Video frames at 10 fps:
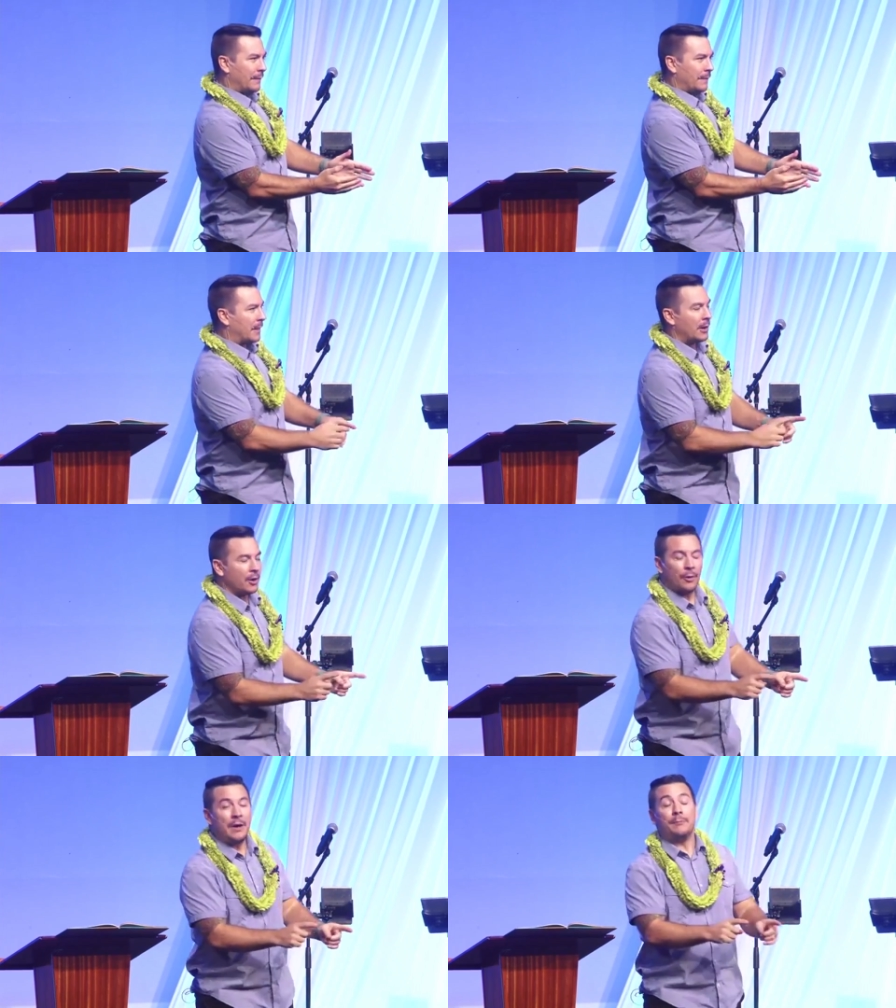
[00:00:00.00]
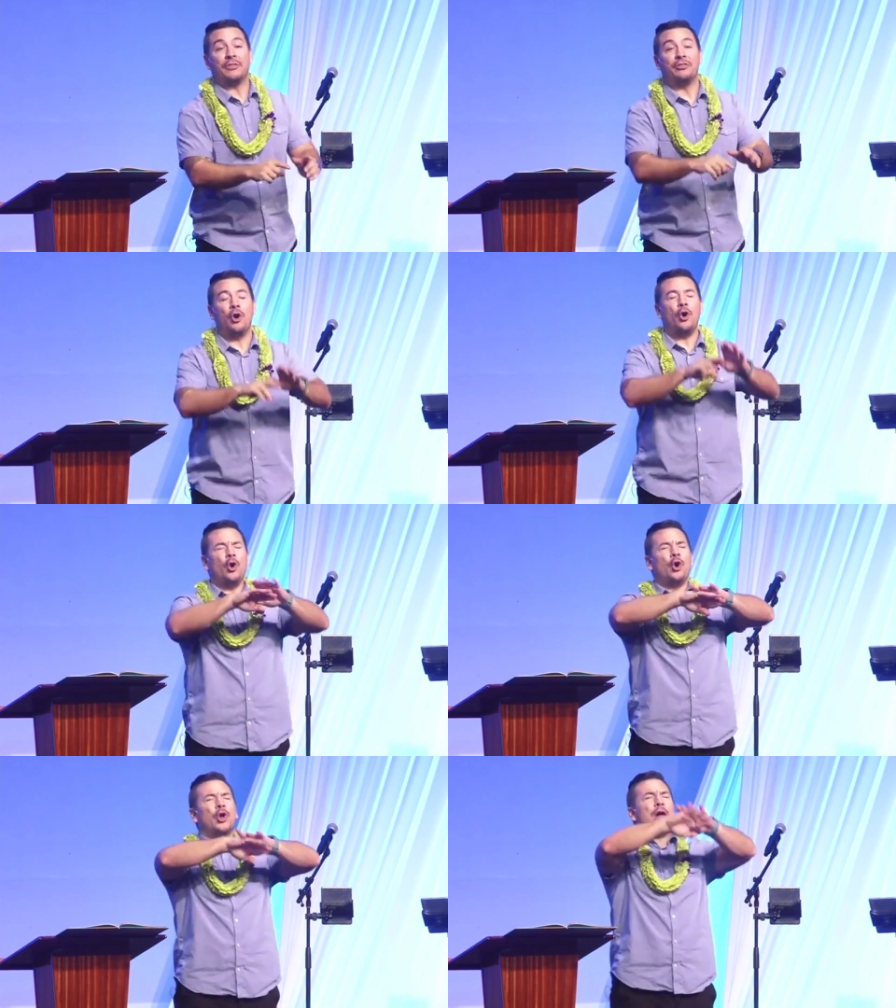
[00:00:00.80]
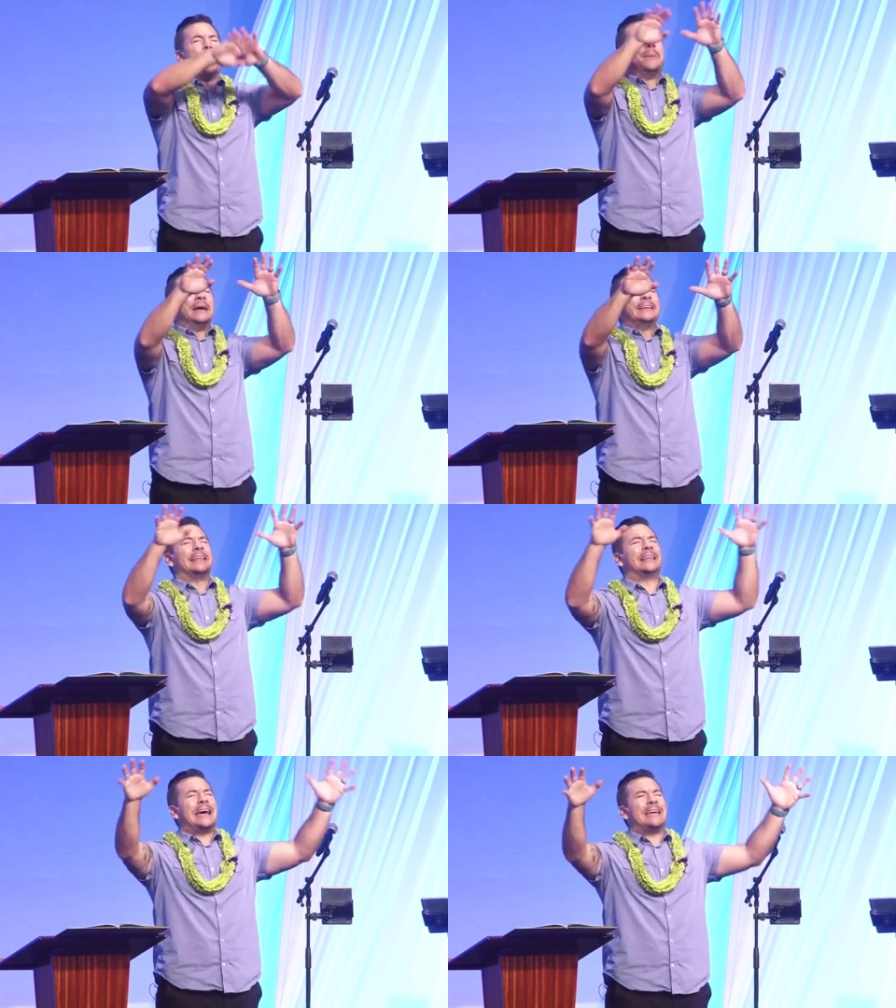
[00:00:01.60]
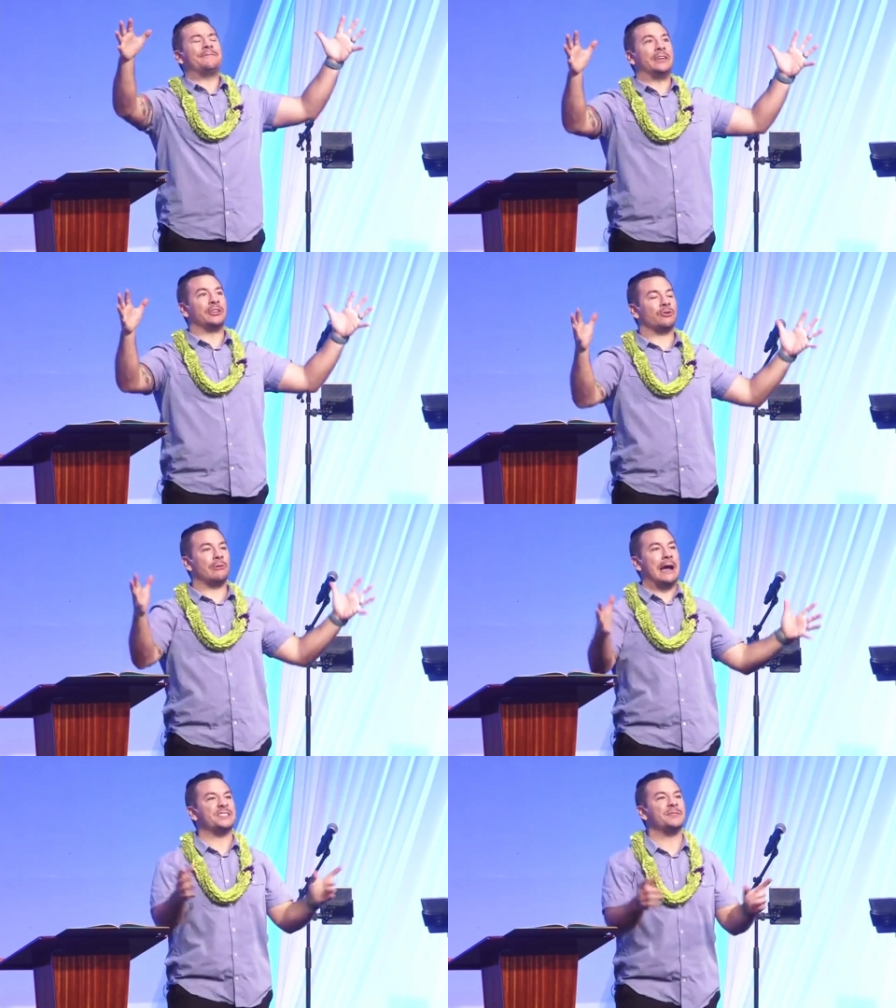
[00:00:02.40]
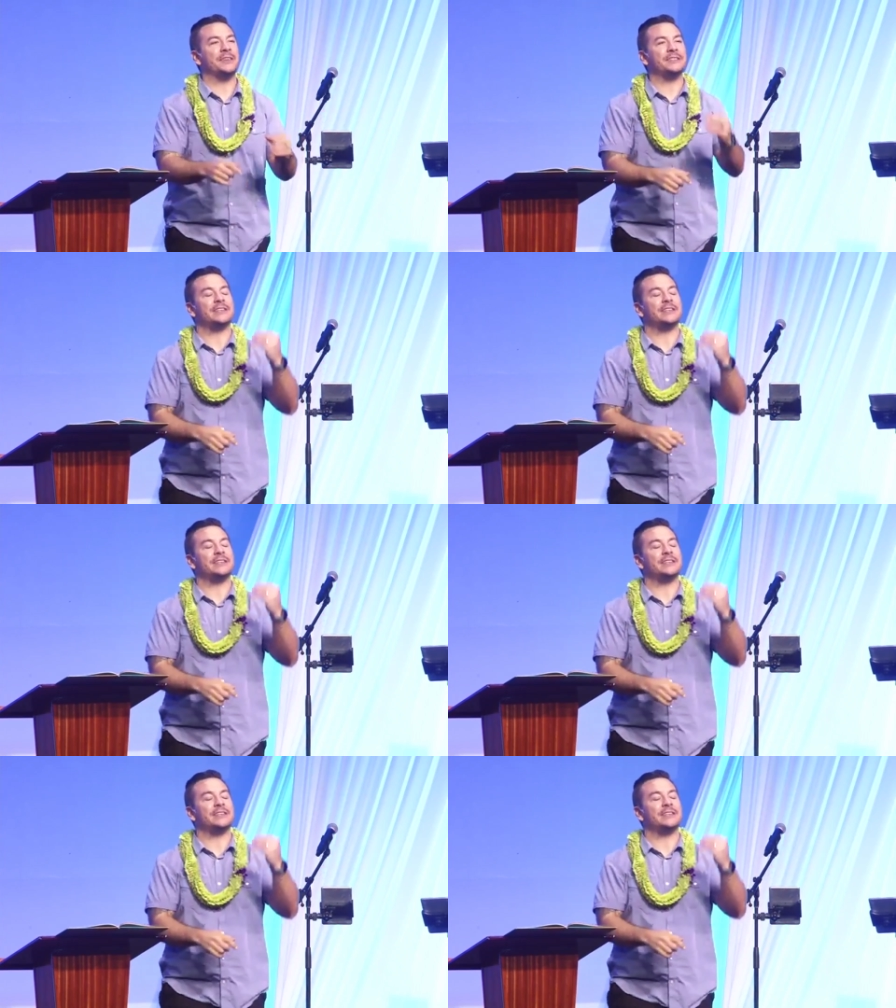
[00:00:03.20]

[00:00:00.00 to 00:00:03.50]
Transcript: I don't know, but the whole abundant life in Christ means that